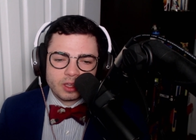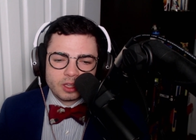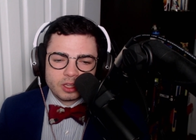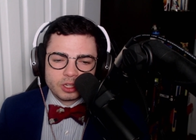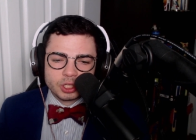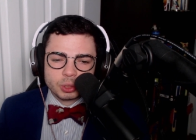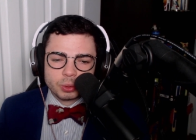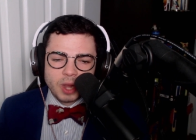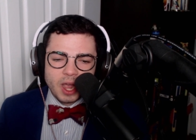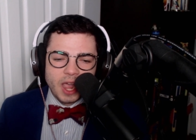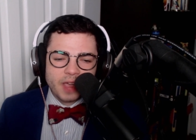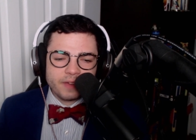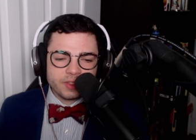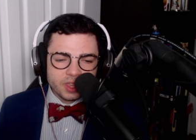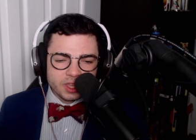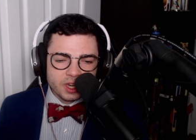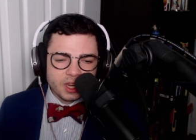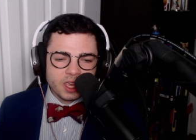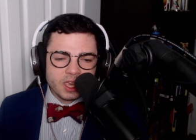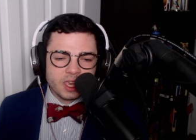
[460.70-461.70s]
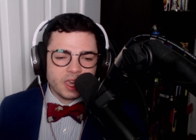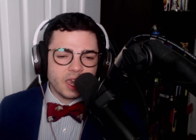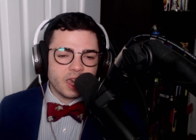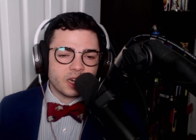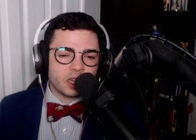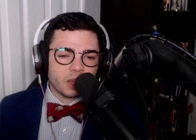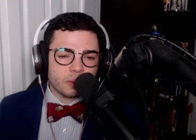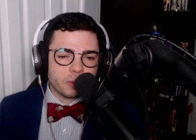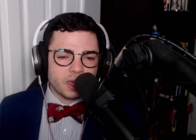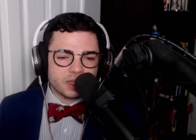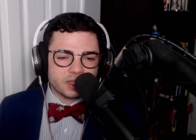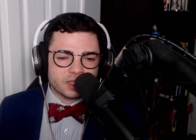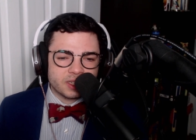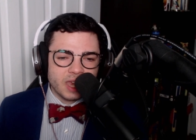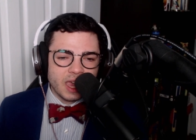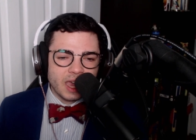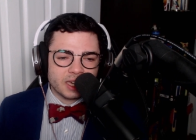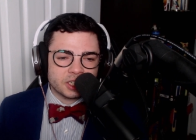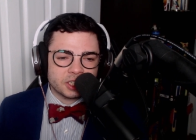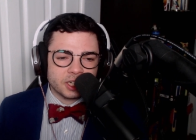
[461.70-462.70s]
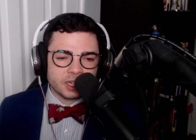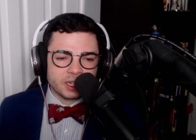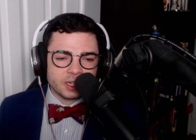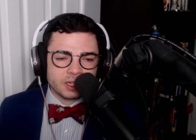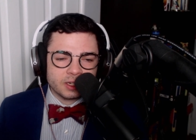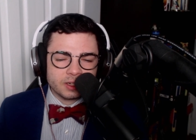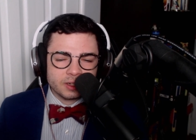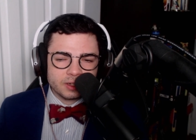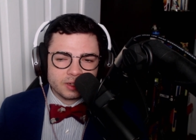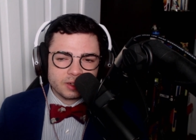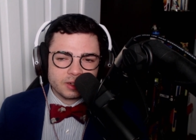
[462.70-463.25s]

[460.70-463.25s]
driving the knee into the midsection,